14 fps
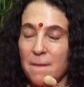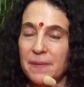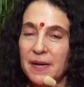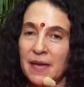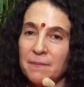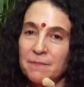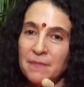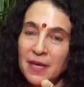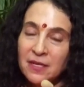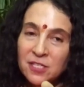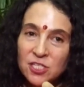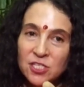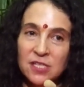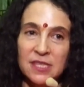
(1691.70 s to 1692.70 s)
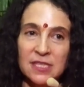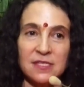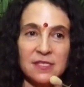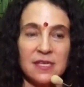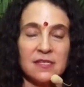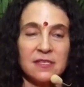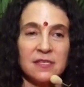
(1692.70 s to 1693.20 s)
But I mention
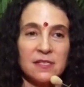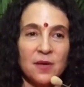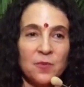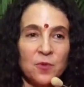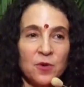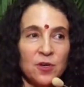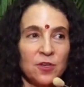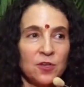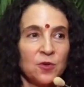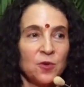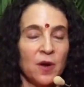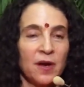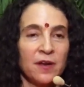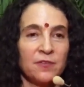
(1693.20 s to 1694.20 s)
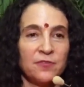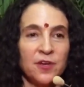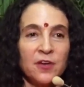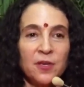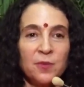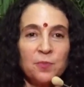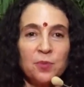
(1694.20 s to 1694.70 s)
this as someone who, on a
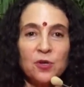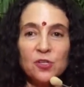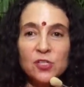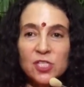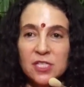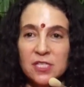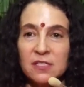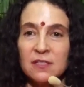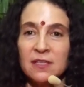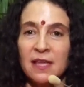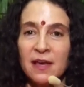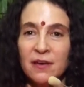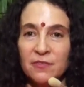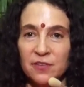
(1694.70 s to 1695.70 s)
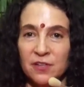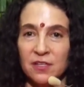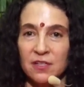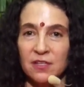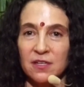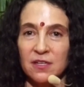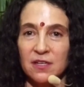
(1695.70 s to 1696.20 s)
very personal
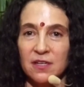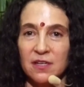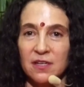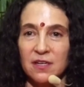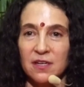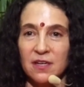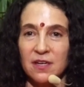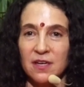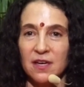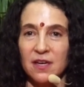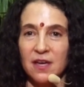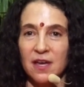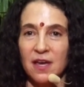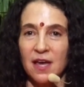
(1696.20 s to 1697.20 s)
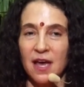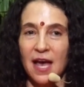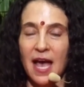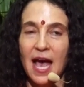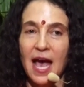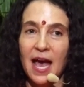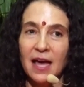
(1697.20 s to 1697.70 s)
level,
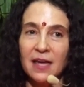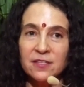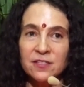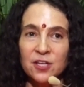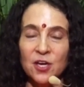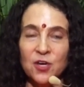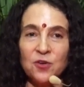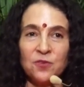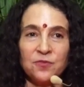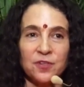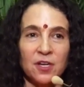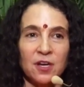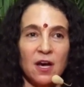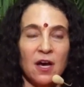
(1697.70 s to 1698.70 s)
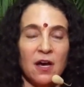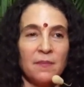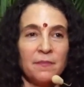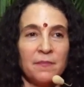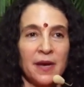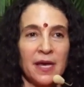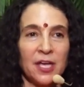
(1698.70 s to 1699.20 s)
had to
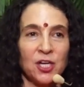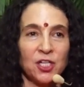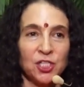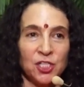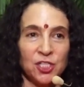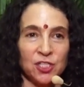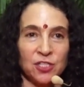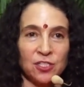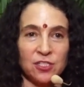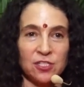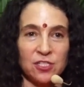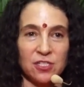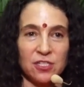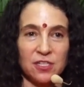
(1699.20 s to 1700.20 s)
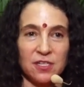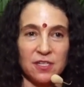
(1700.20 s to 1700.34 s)
overcome my urge